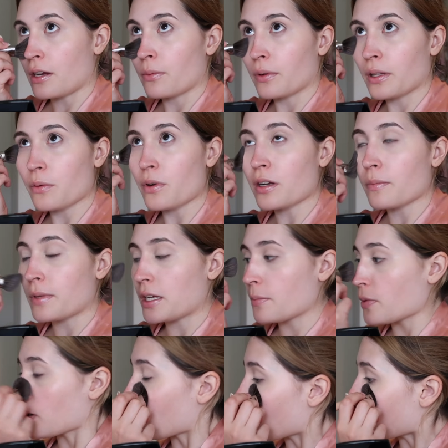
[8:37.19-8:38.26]
I really want to
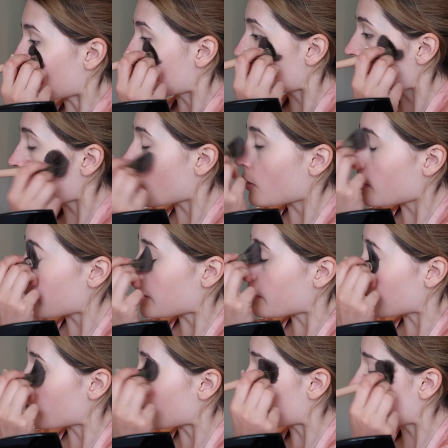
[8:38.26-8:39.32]
make more content. I want to make
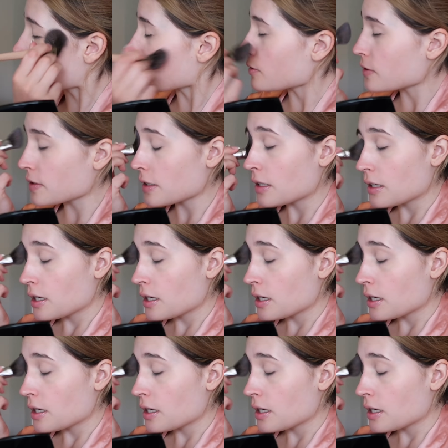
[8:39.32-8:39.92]
more videos